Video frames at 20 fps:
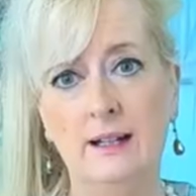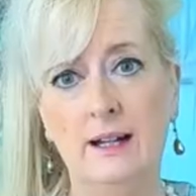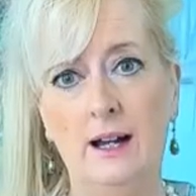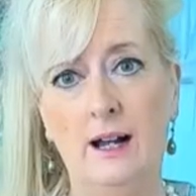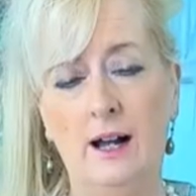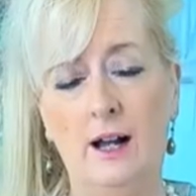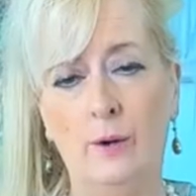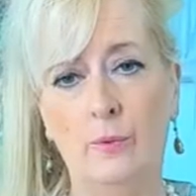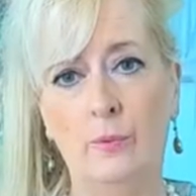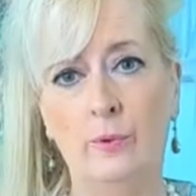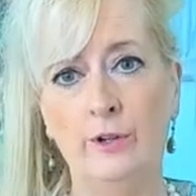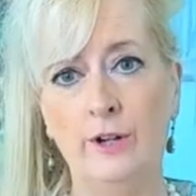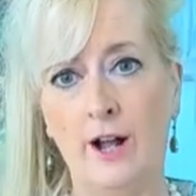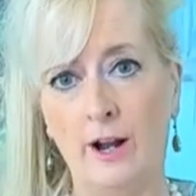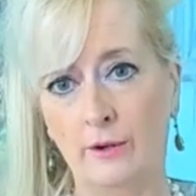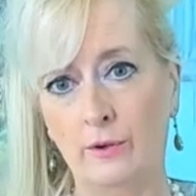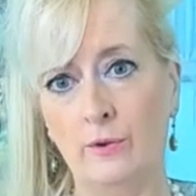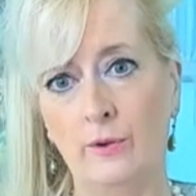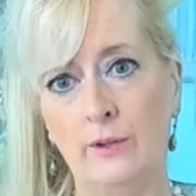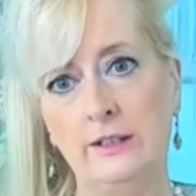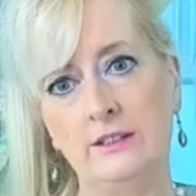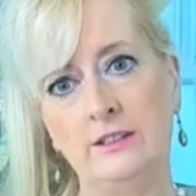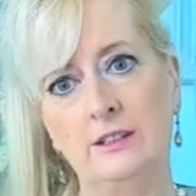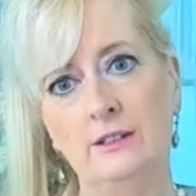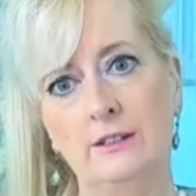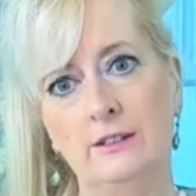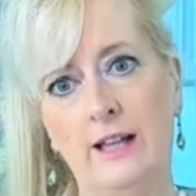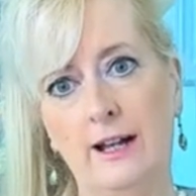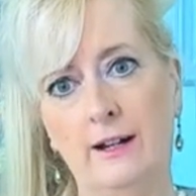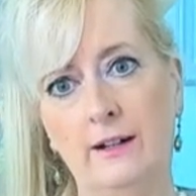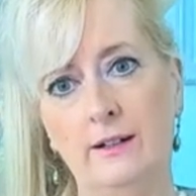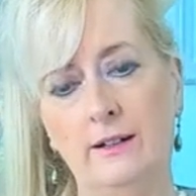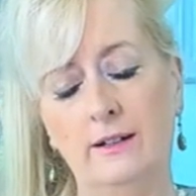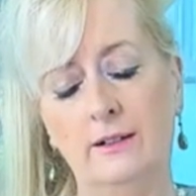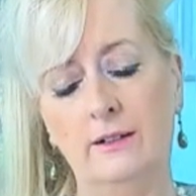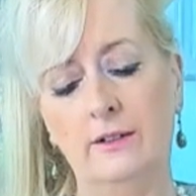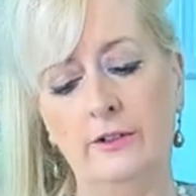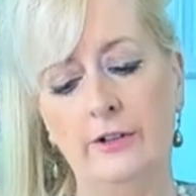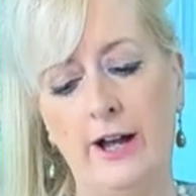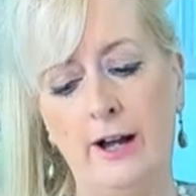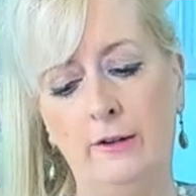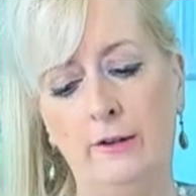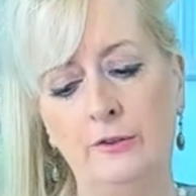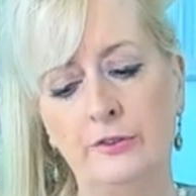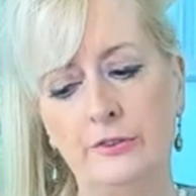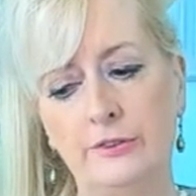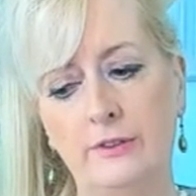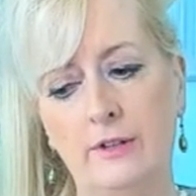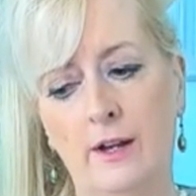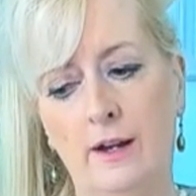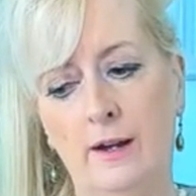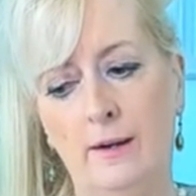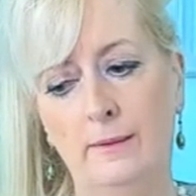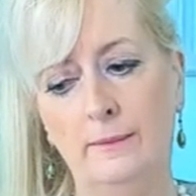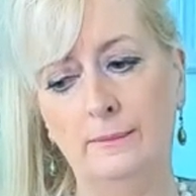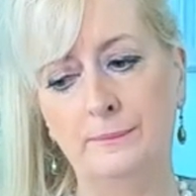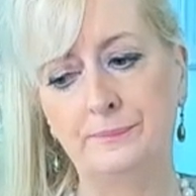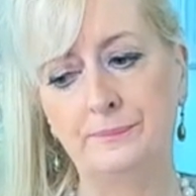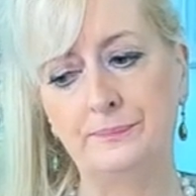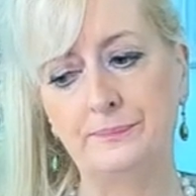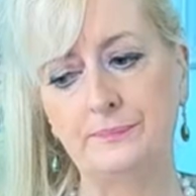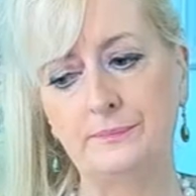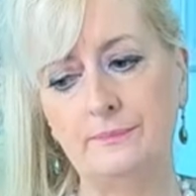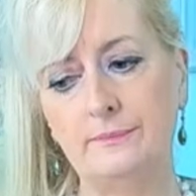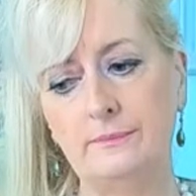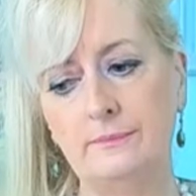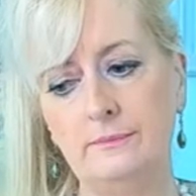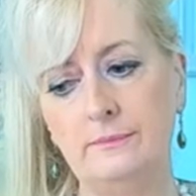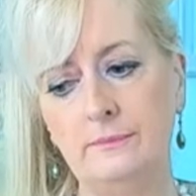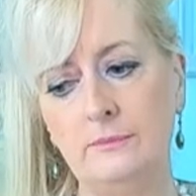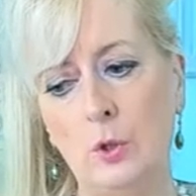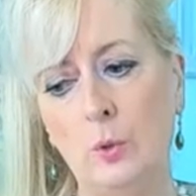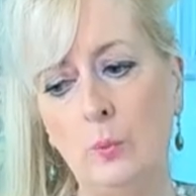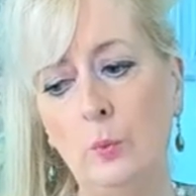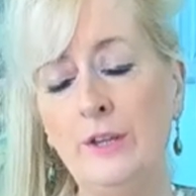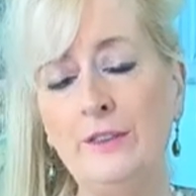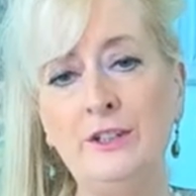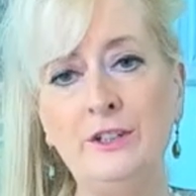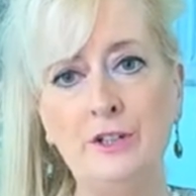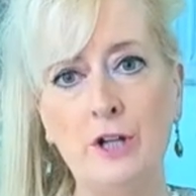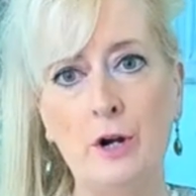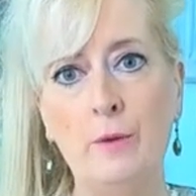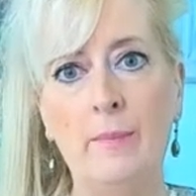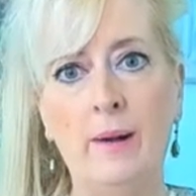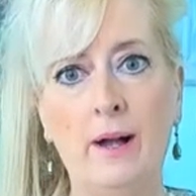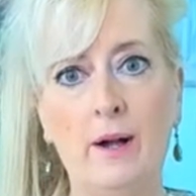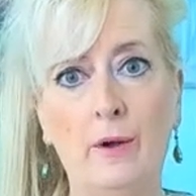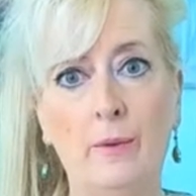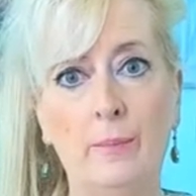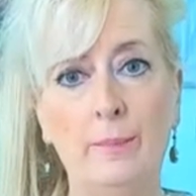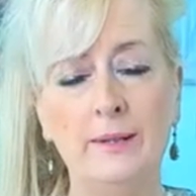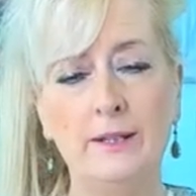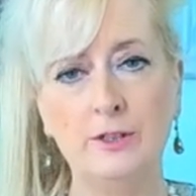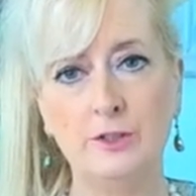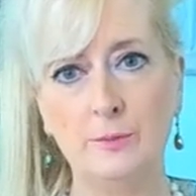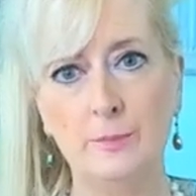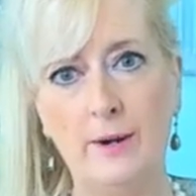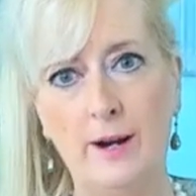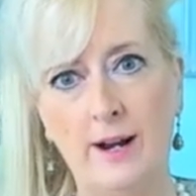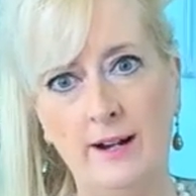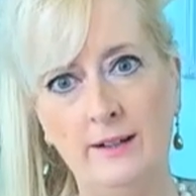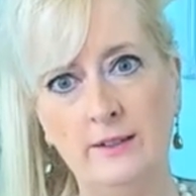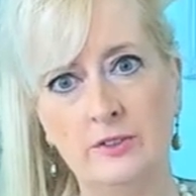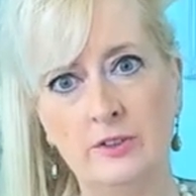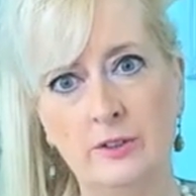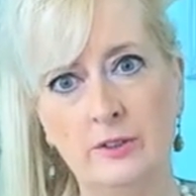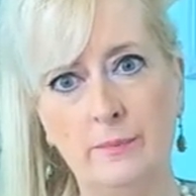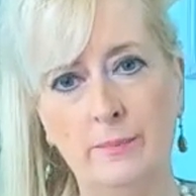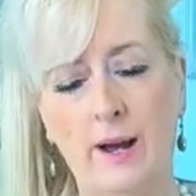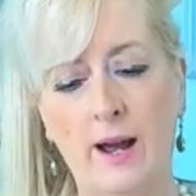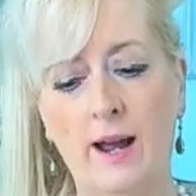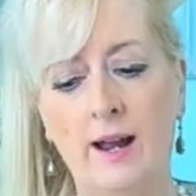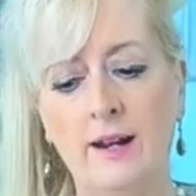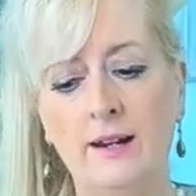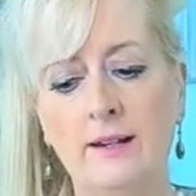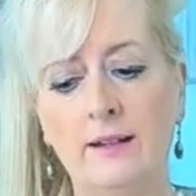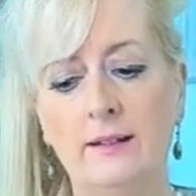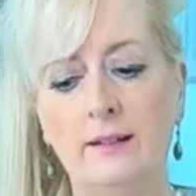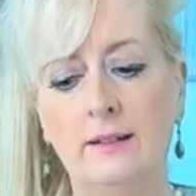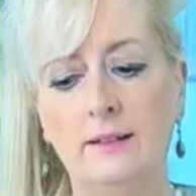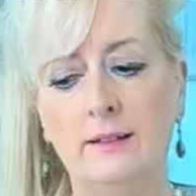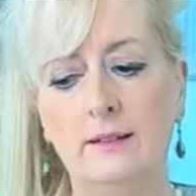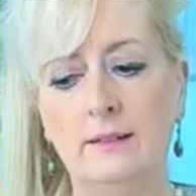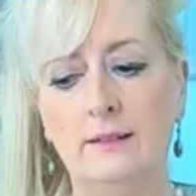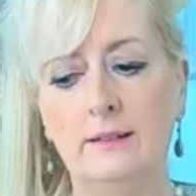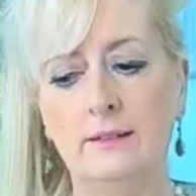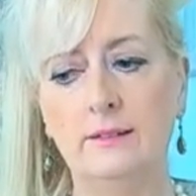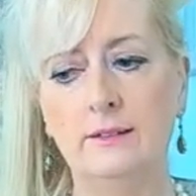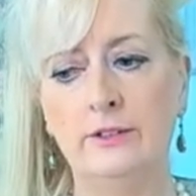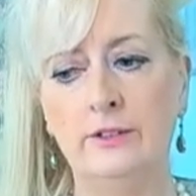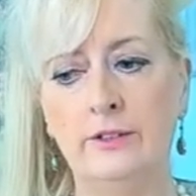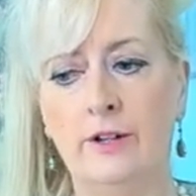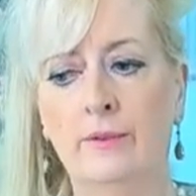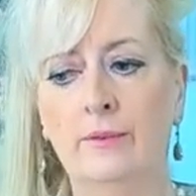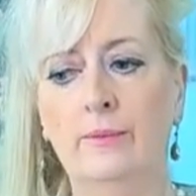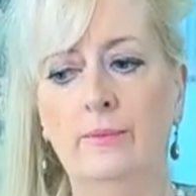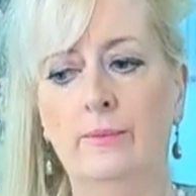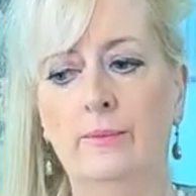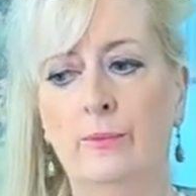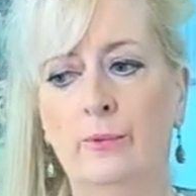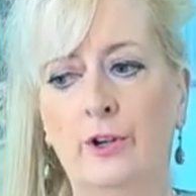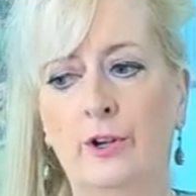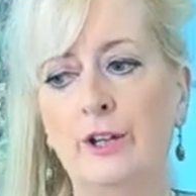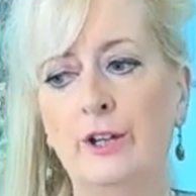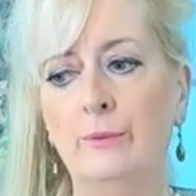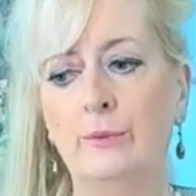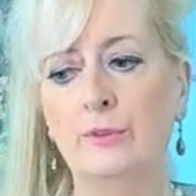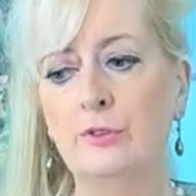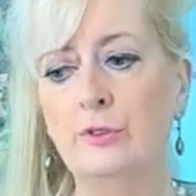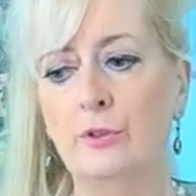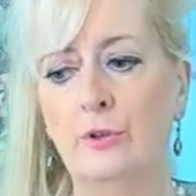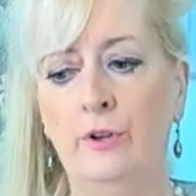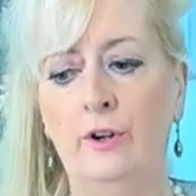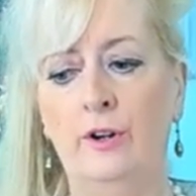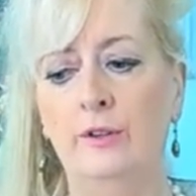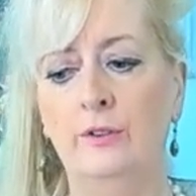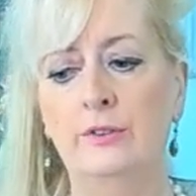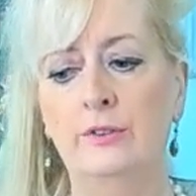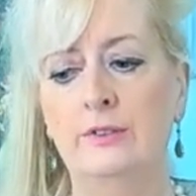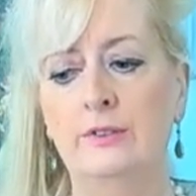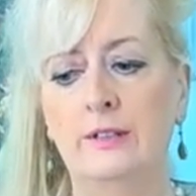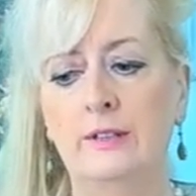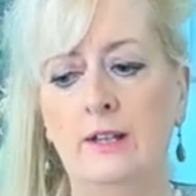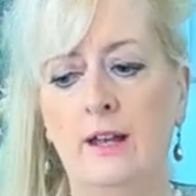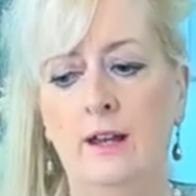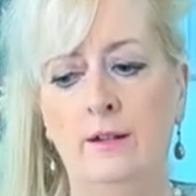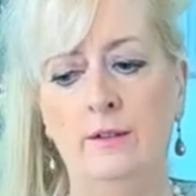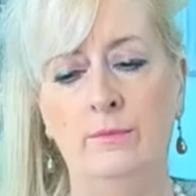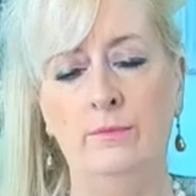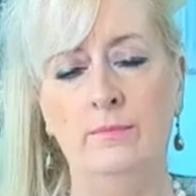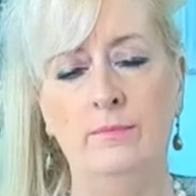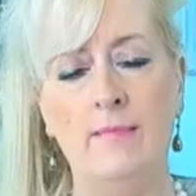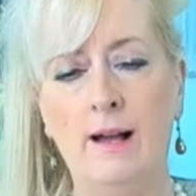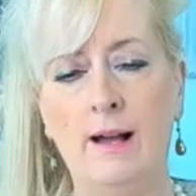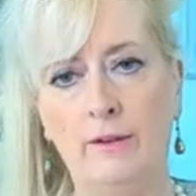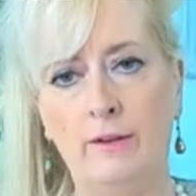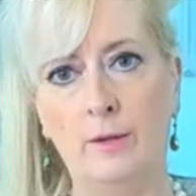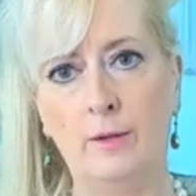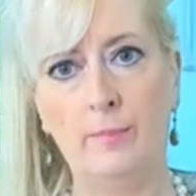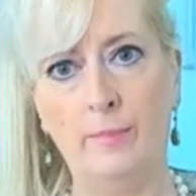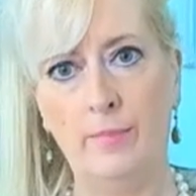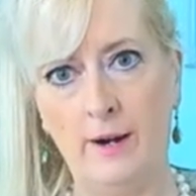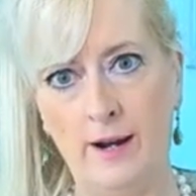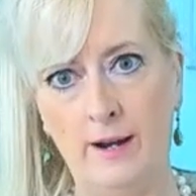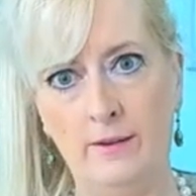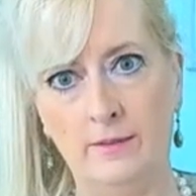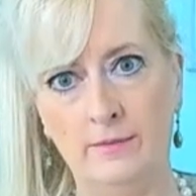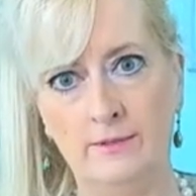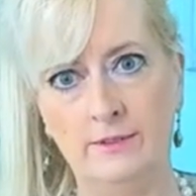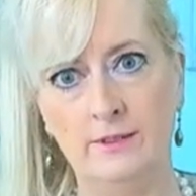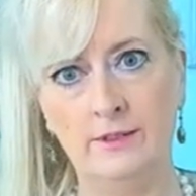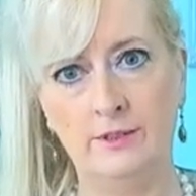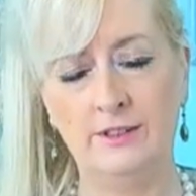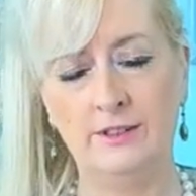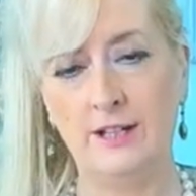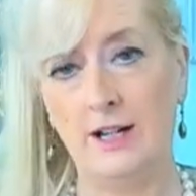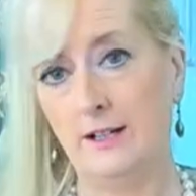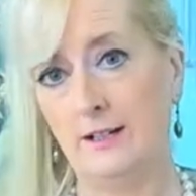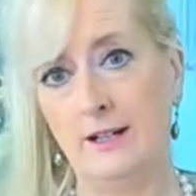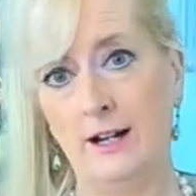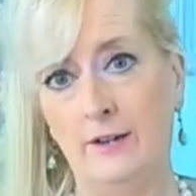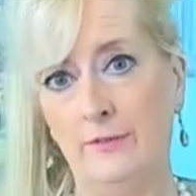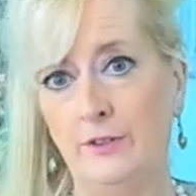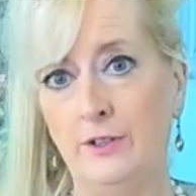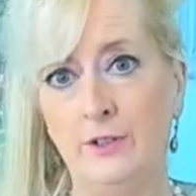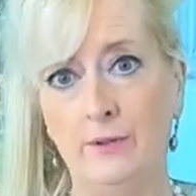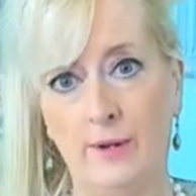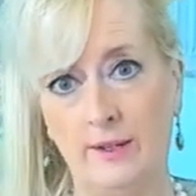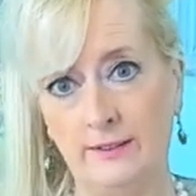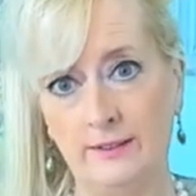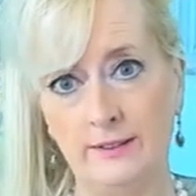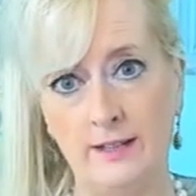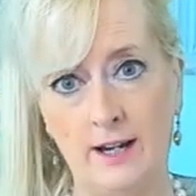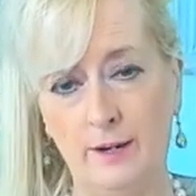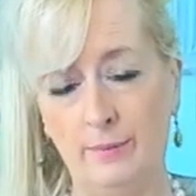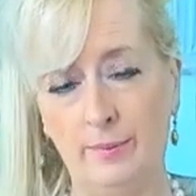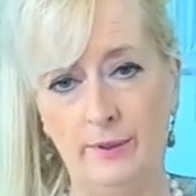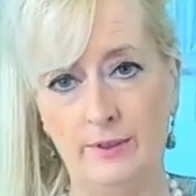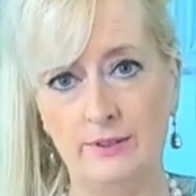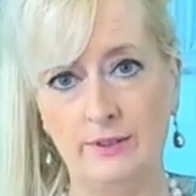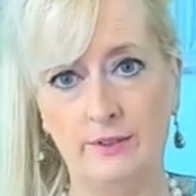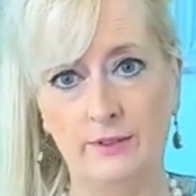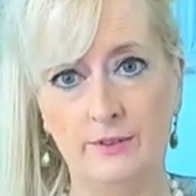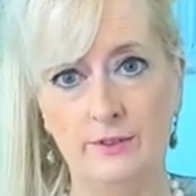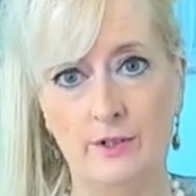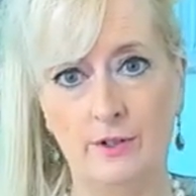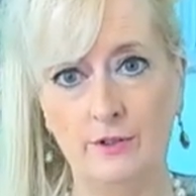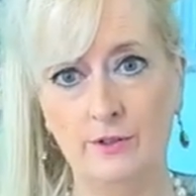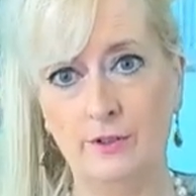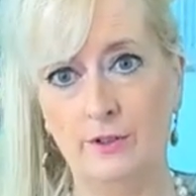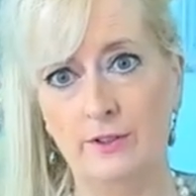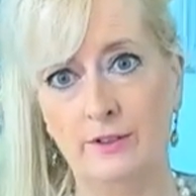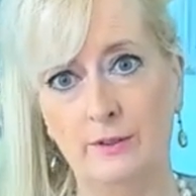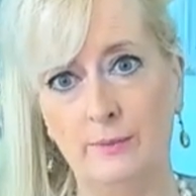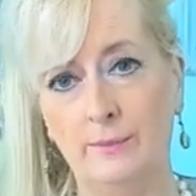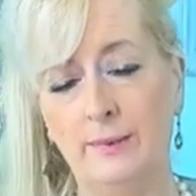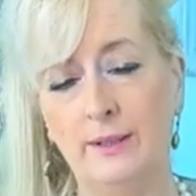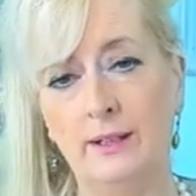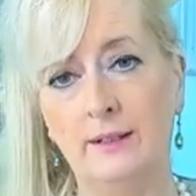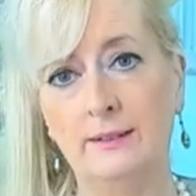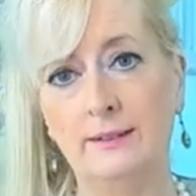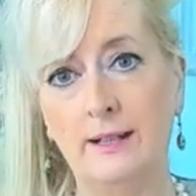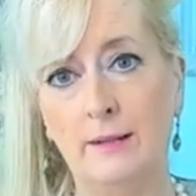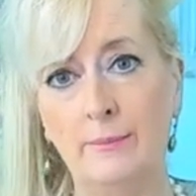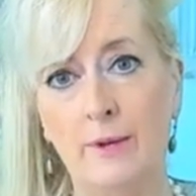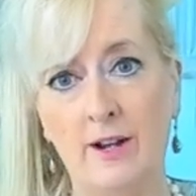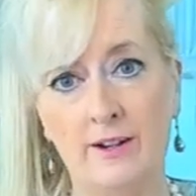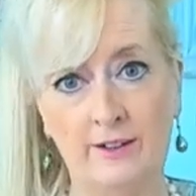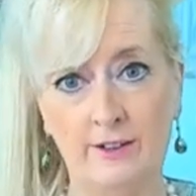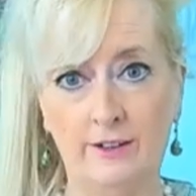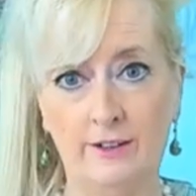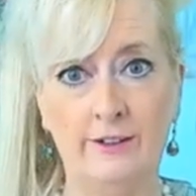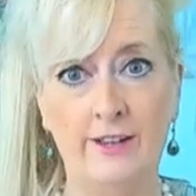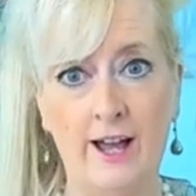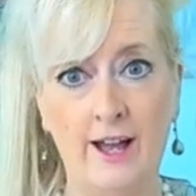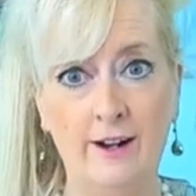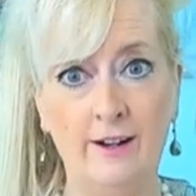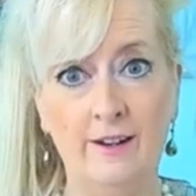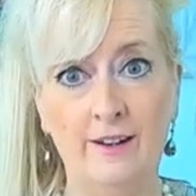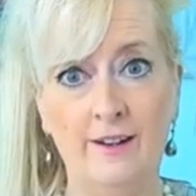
We're not going to let Klaus win the Nobel Peace Prize by, you know, working with Soros and Malloch Brown to take down the USA and put us into socialism, because I'm not going to let